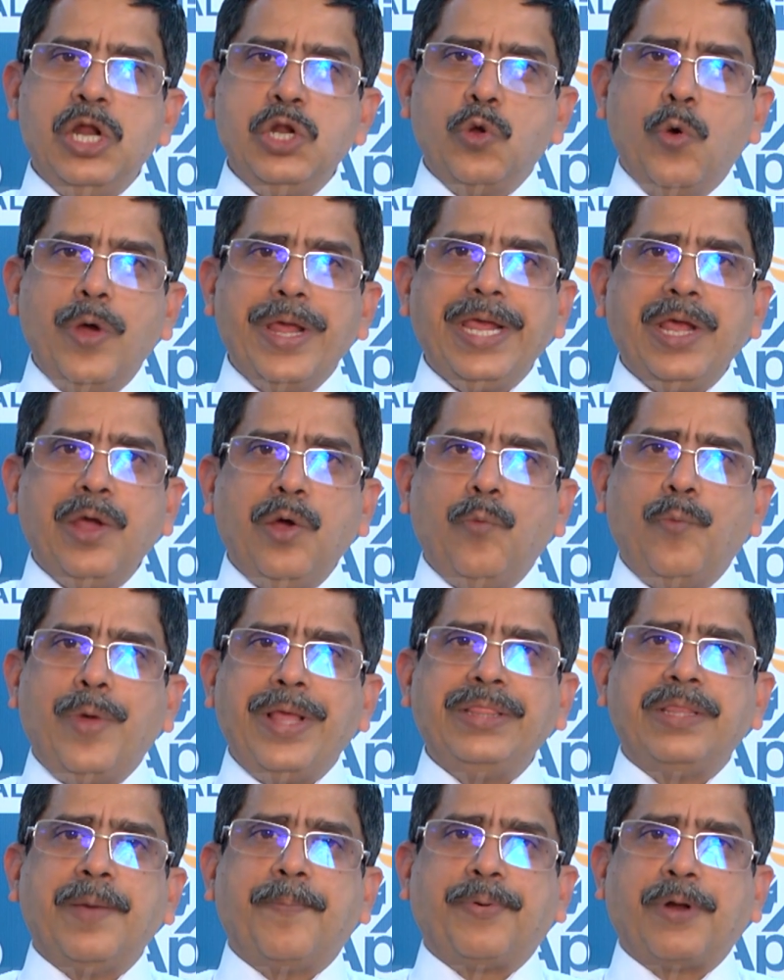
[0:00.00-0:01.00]
knowing
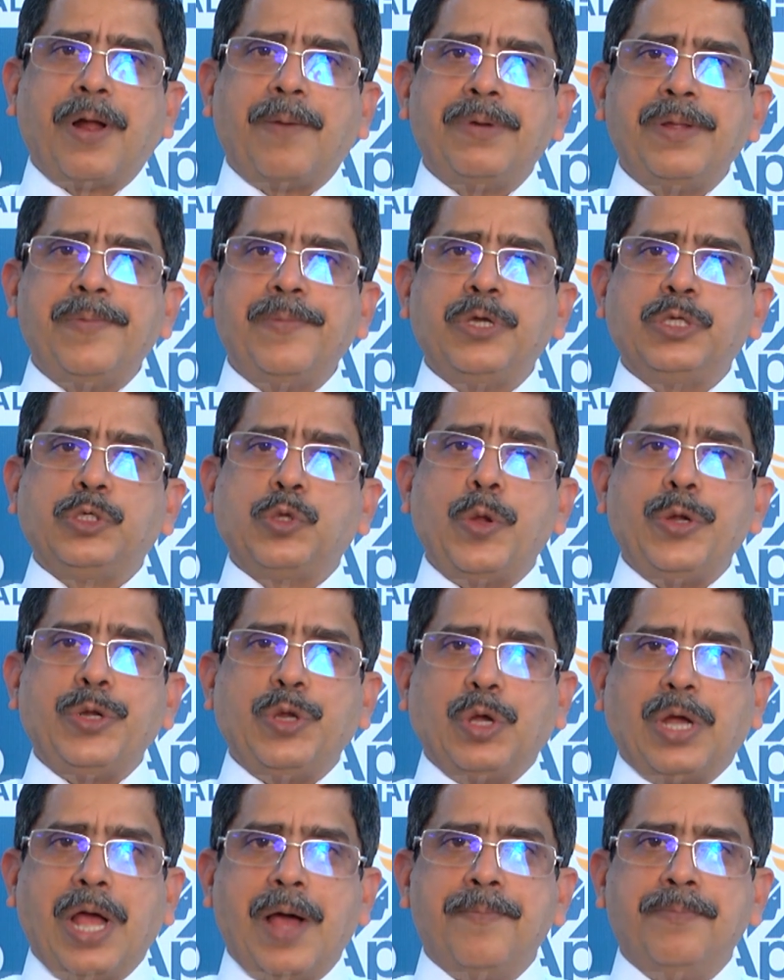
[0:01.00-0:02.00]
when the problem is going
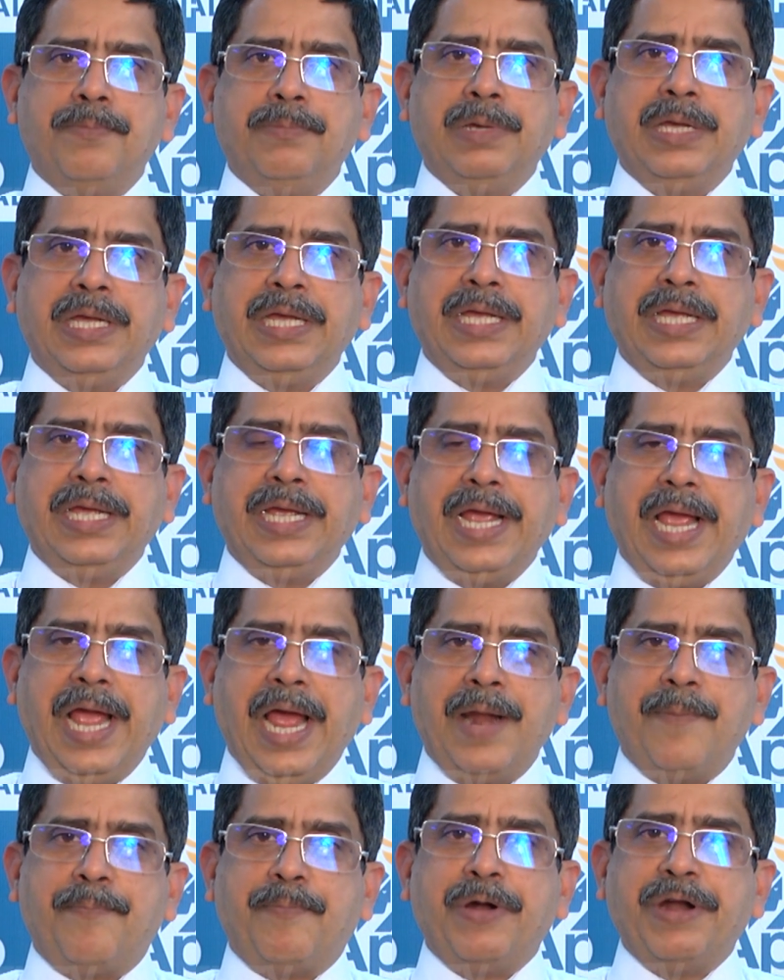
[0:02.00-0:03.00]
to come
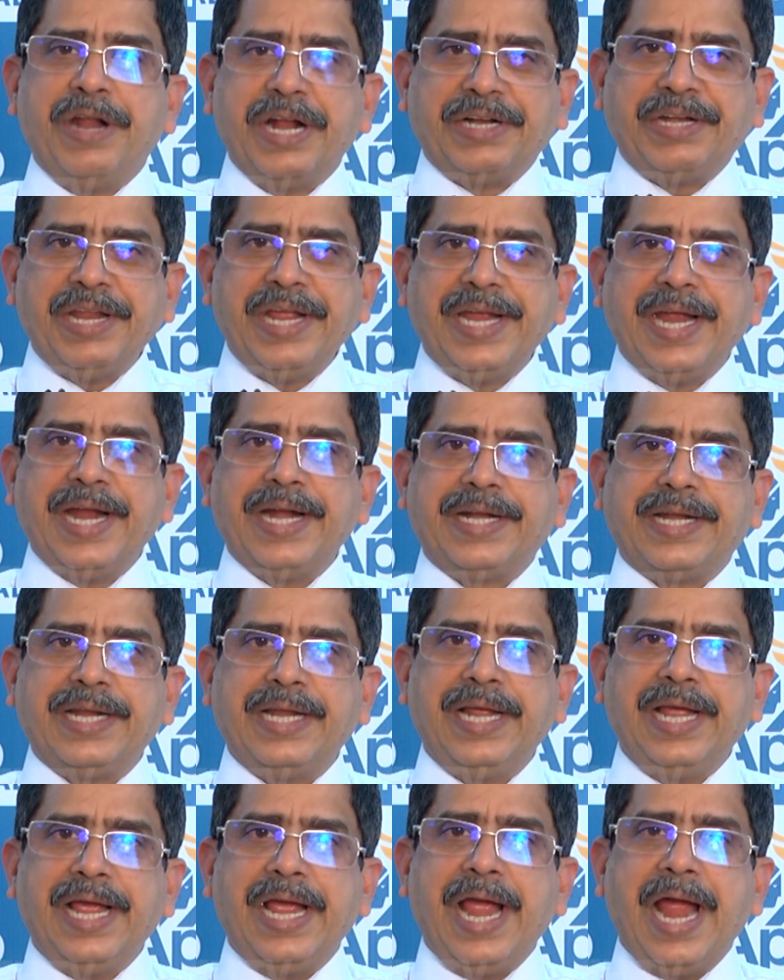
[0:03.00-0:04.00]
and predicting it
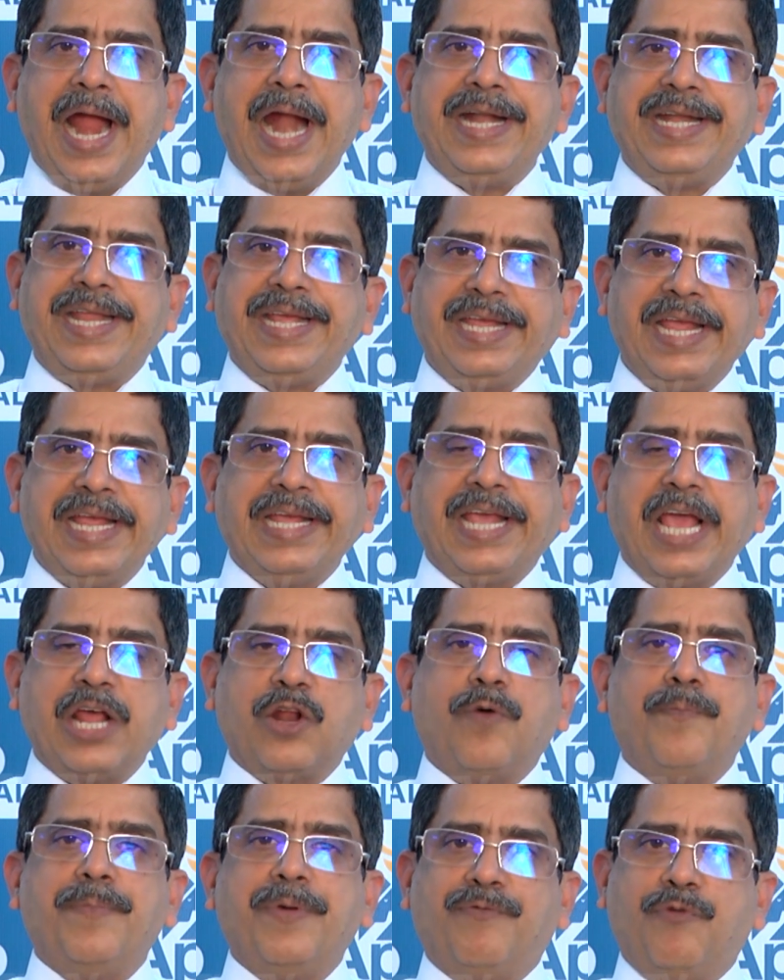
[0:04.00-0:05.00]
and taking care
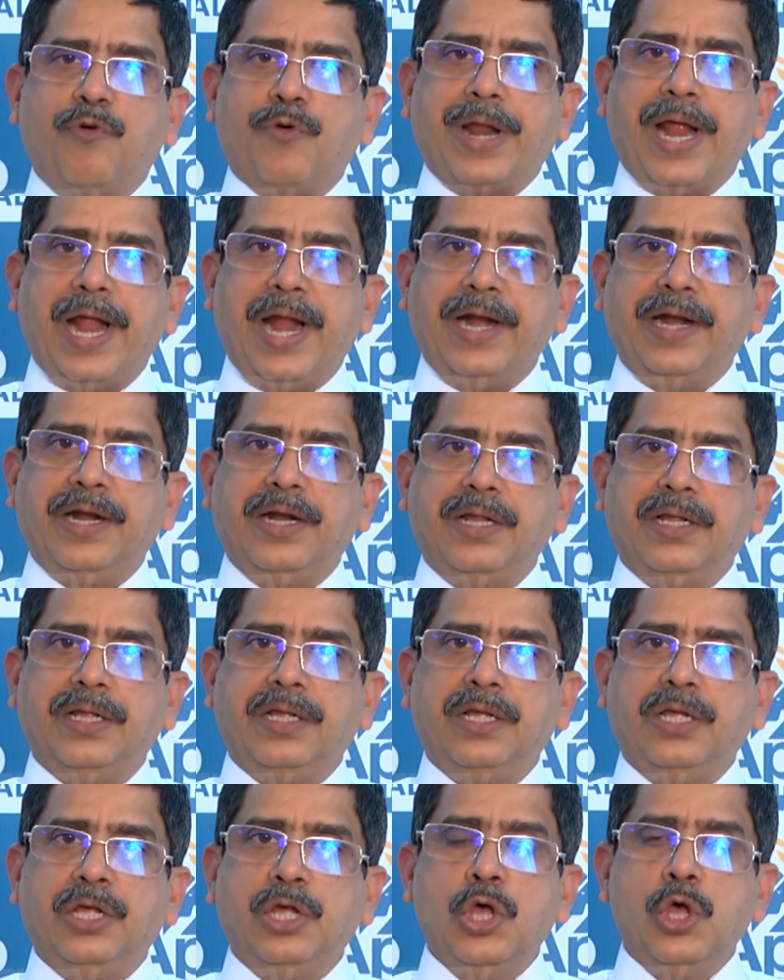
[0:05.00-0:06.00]
of beforehand.
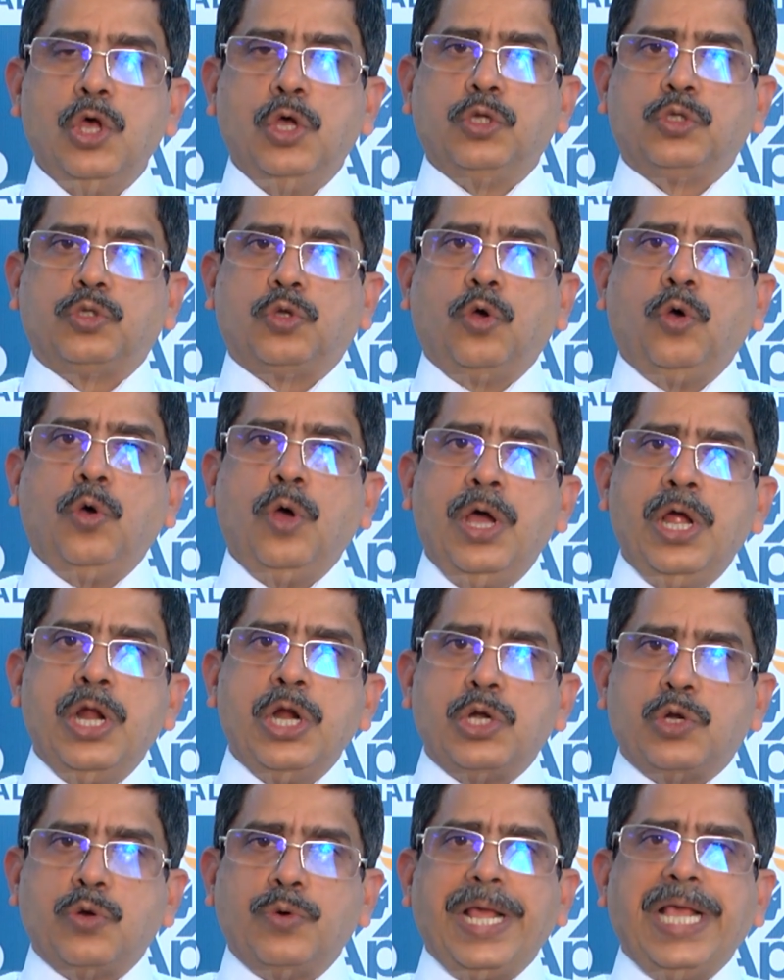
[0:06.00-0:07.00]
So
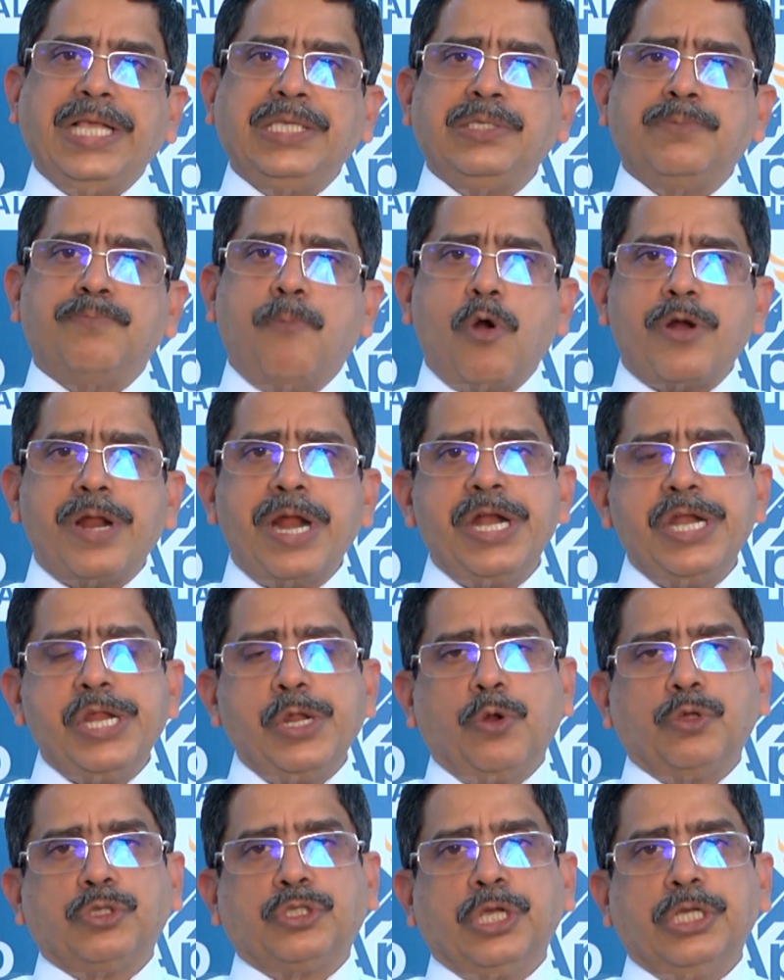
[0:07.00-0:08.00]
today's modern
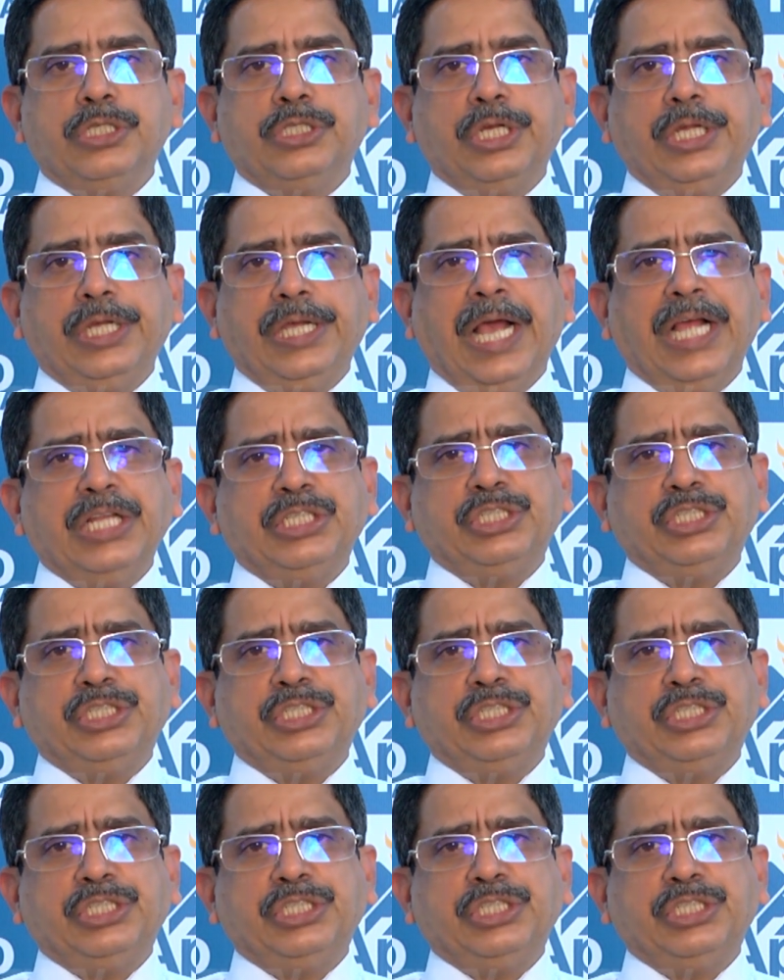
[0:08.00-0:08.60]
neurosurgery has